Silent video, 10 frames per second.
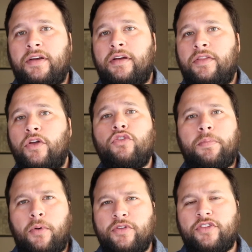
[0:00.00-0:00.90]
Those
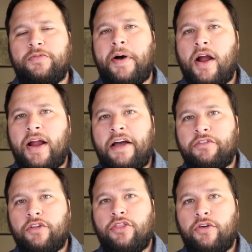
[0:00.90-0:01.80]
reports expire
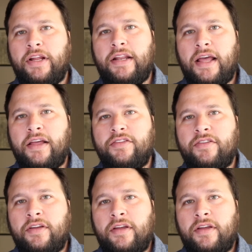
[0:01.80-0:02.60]
after 30 days,